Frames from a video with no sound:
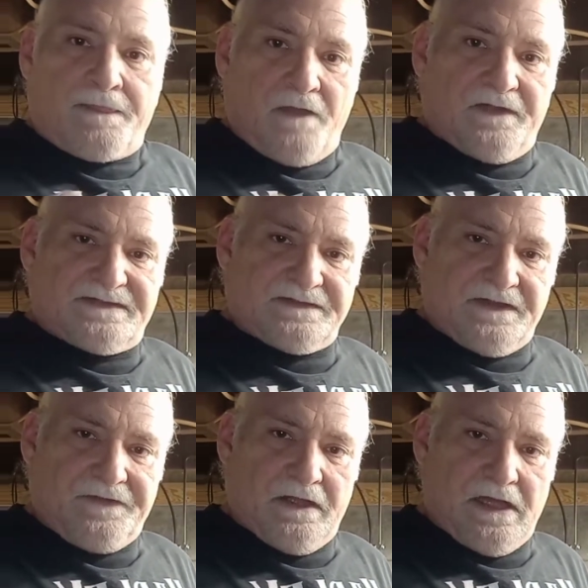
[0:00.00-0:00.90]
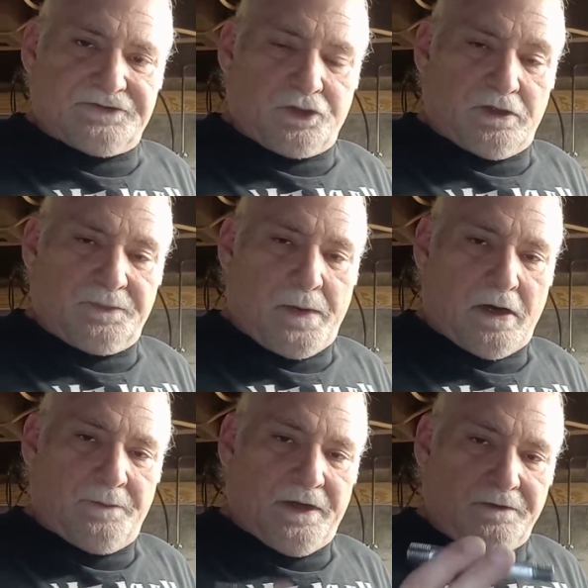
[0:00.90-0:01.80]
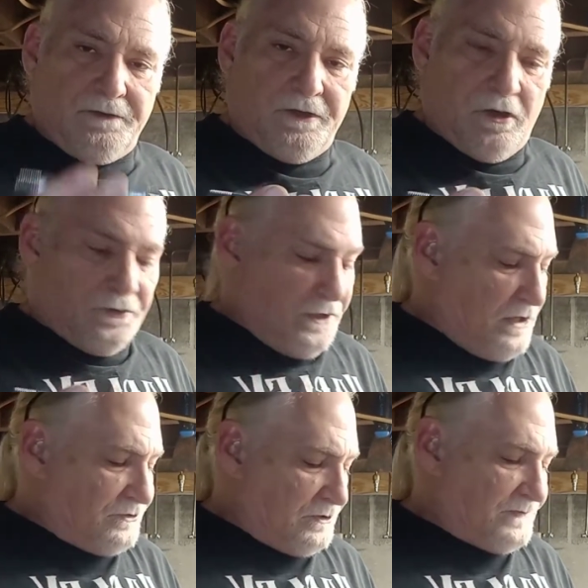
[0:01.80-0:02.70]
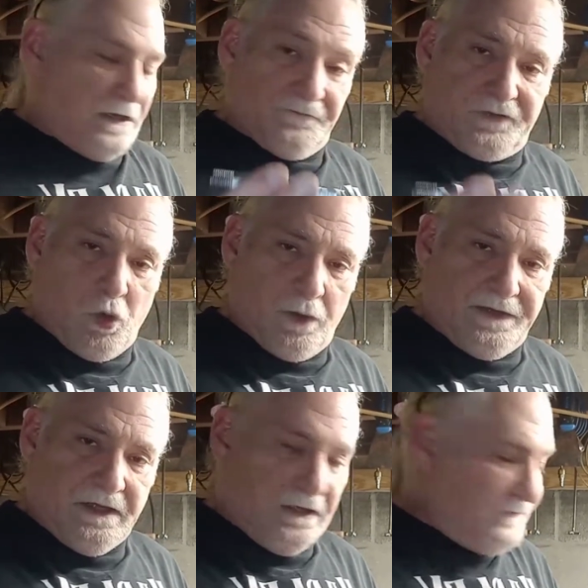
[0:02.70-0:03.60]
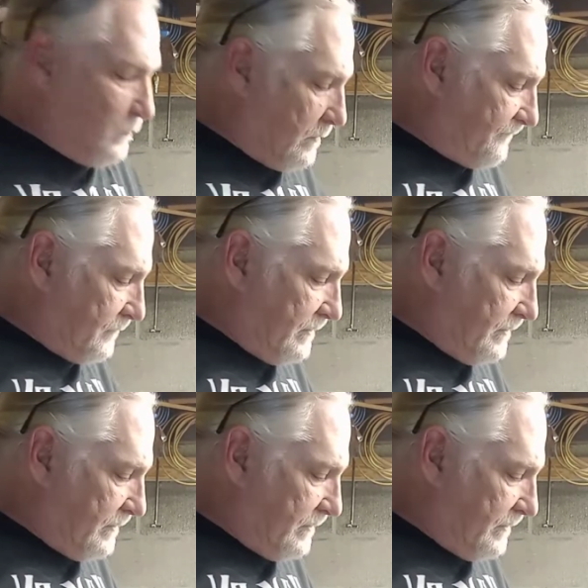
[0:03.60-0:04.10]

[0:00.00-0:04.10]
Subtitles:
this is in the electrical department. You go and you get yourself 2 of these, 1 for